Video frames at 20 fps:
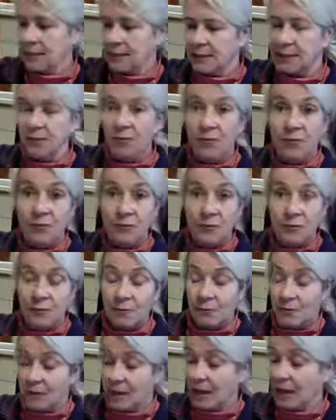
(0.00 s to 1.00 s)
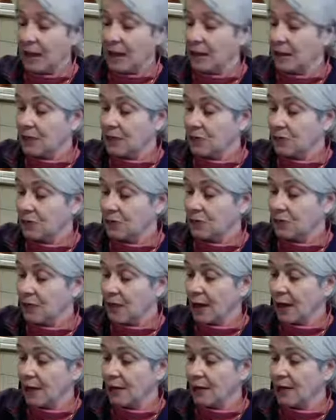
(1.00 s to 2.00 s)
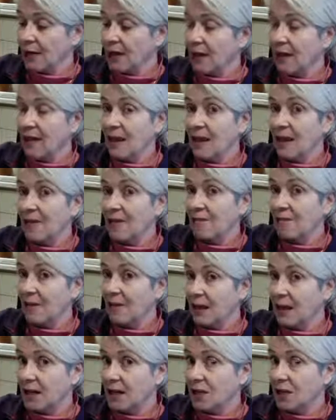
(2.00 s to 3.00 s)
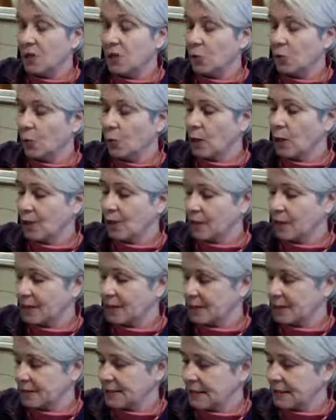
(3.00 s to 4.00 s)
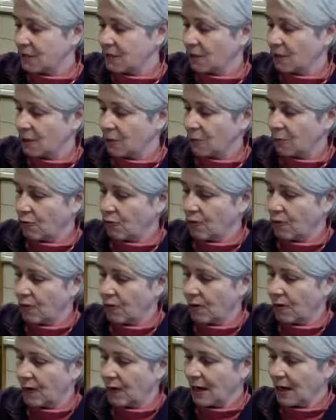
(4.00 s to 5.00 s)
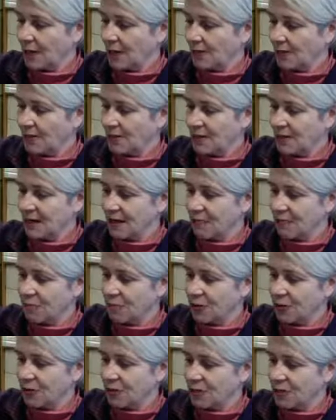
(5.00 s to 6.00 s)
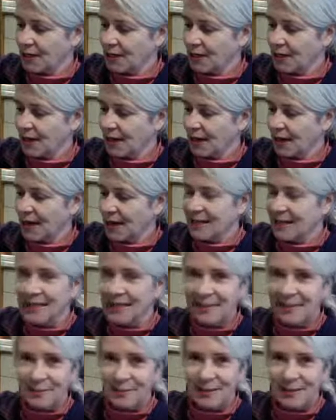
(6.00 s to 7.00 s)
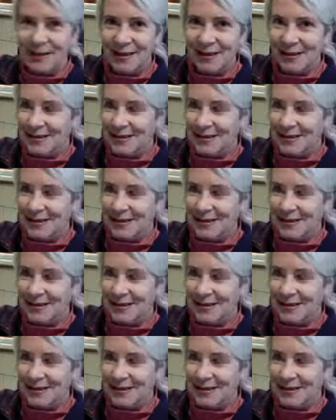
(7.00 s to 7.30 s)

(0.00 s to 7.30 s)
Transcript: So thanking to Healthy Village Wellness in Grand Prairie. And you'll see I've posted some of the